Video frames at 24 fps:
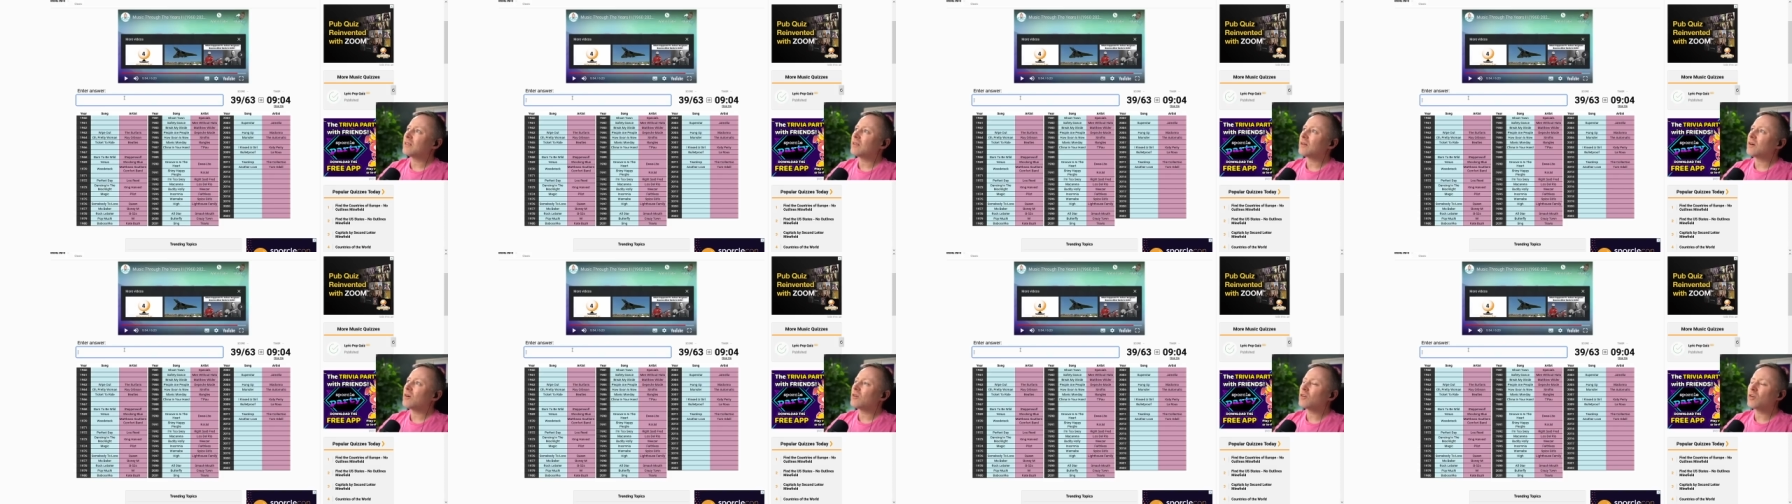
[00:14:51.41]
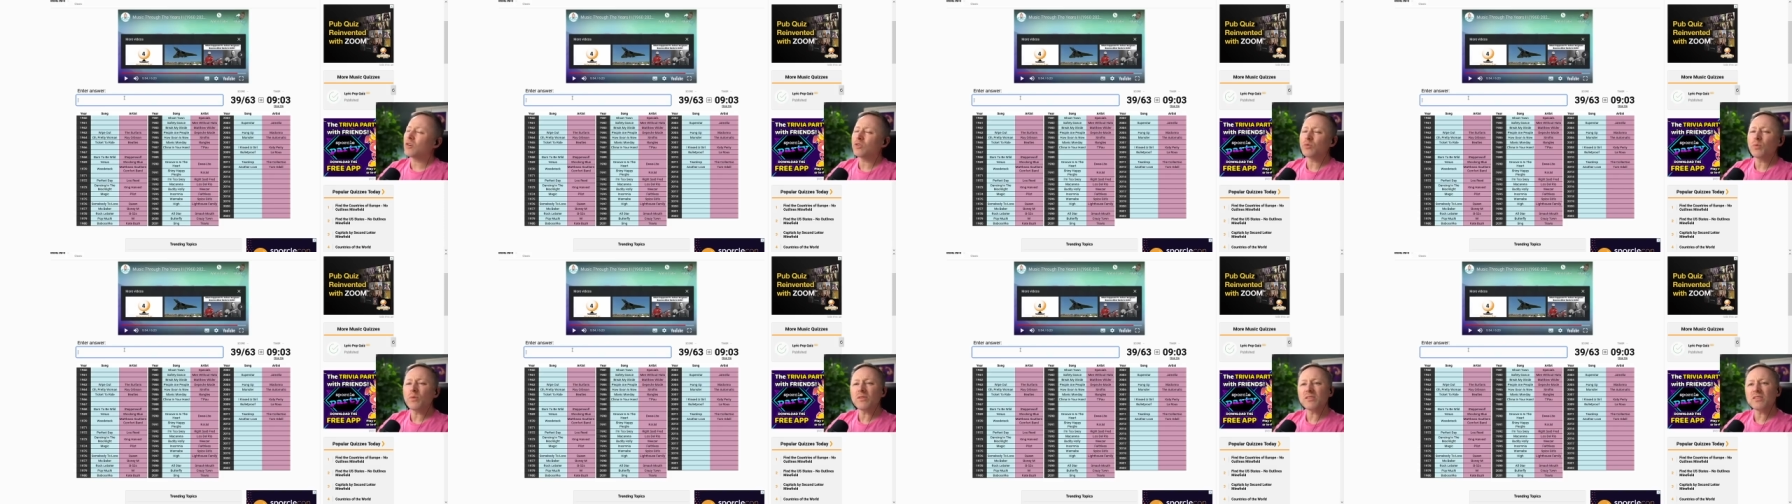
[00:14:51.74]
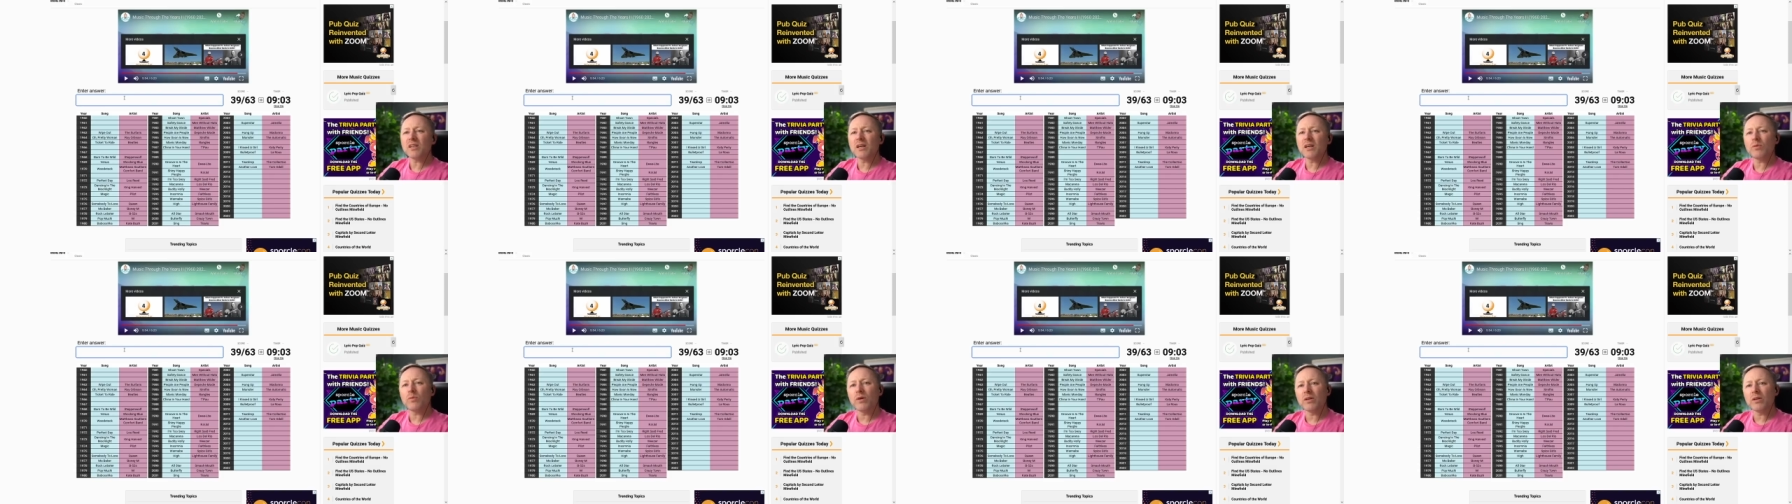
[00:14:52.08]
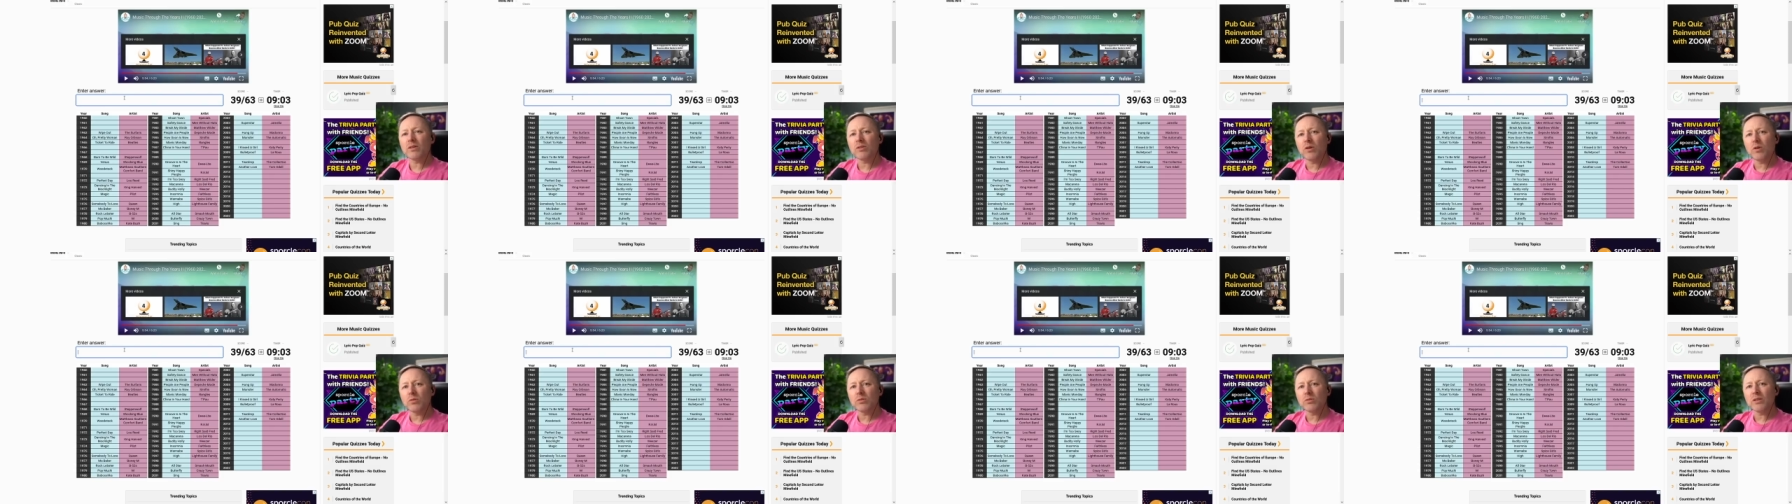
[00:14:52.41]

Oh God, what's that one called